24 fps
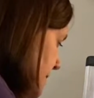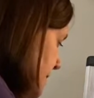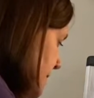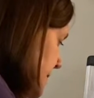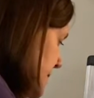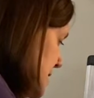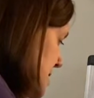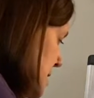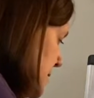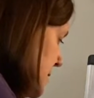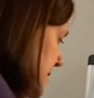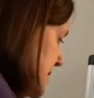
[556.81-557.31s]
So
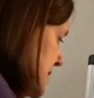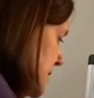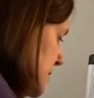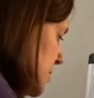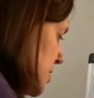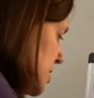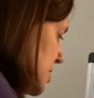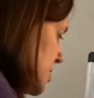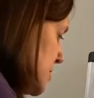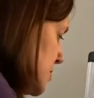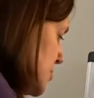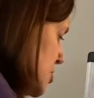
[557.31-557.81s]
that means I'm going
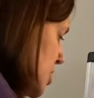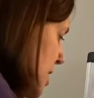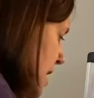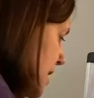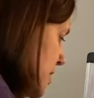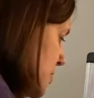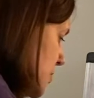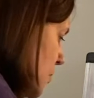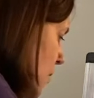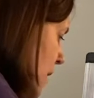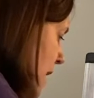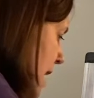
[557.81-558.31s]
to subtract
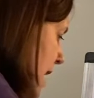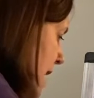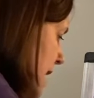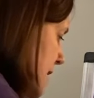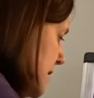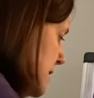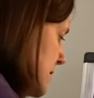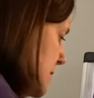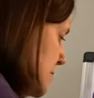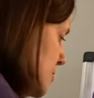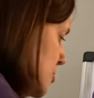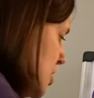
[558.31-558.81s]
y,
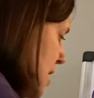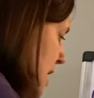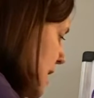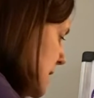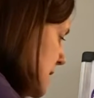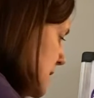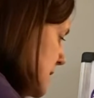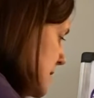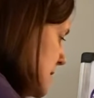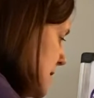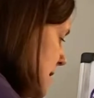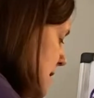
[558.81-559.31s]
subtract the
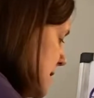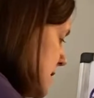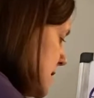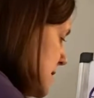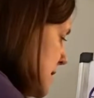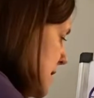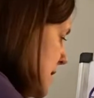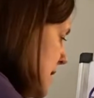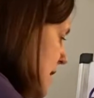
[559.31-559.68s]
6,